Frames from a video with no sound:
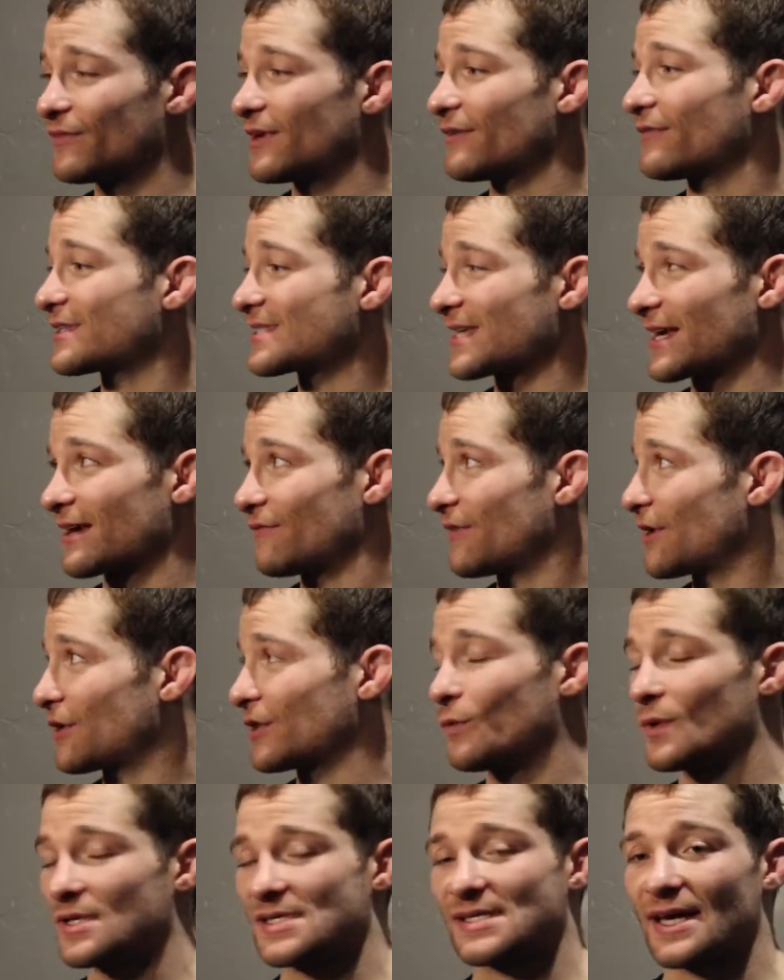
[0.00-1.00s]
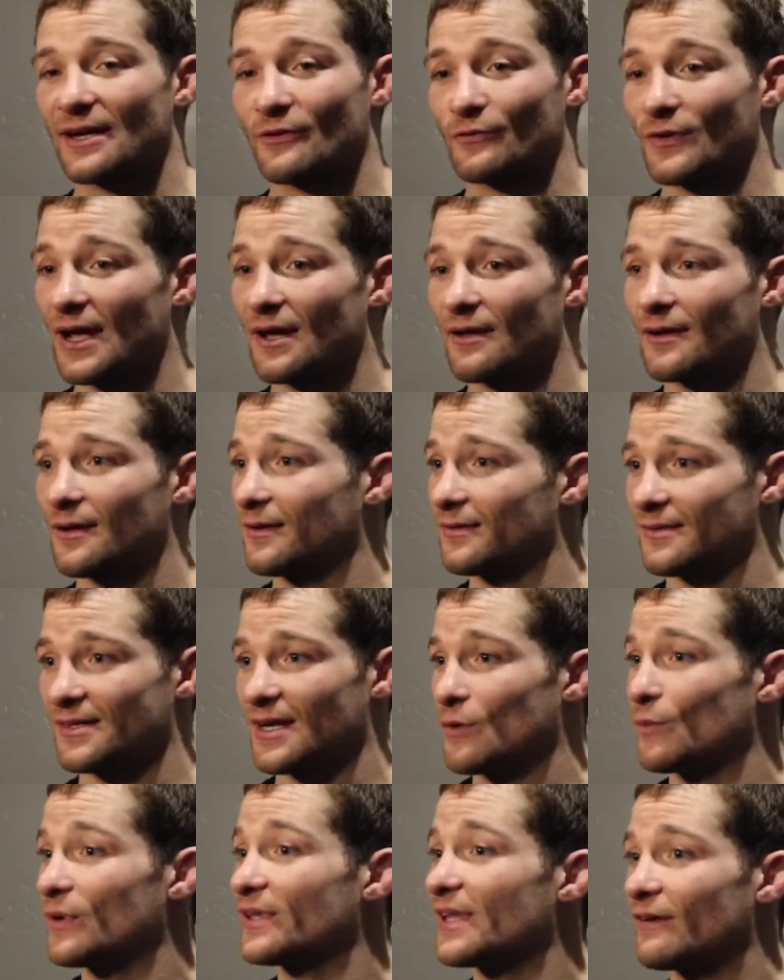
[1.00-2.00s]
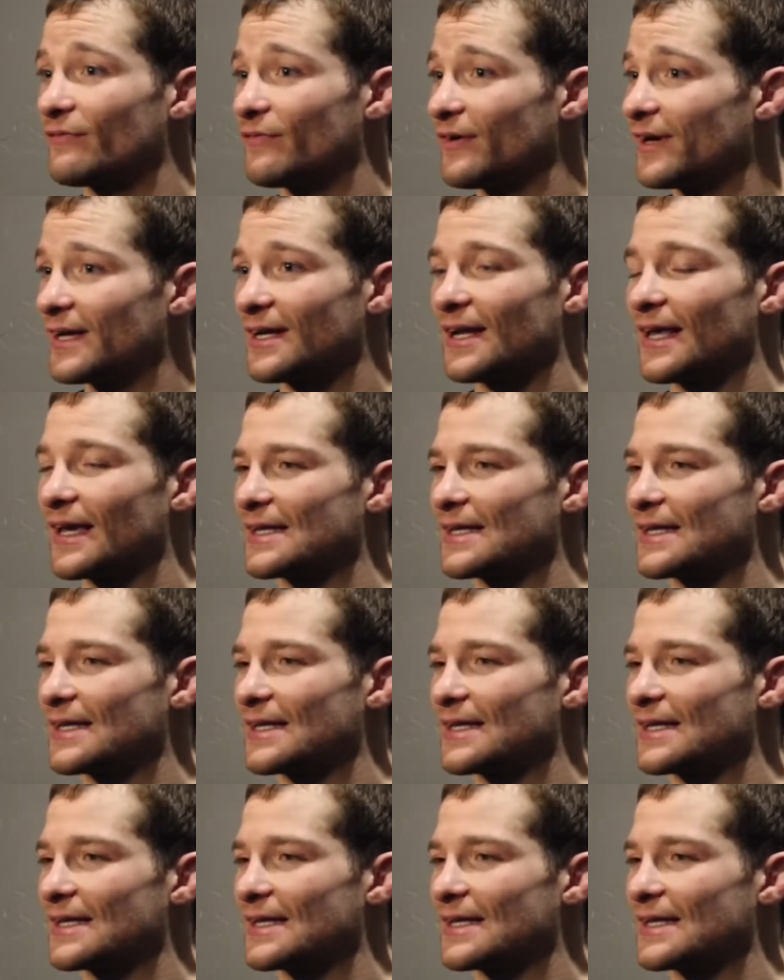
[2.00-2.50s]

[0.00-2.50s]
even if it's like a fairly one-sided round, did I win that fight?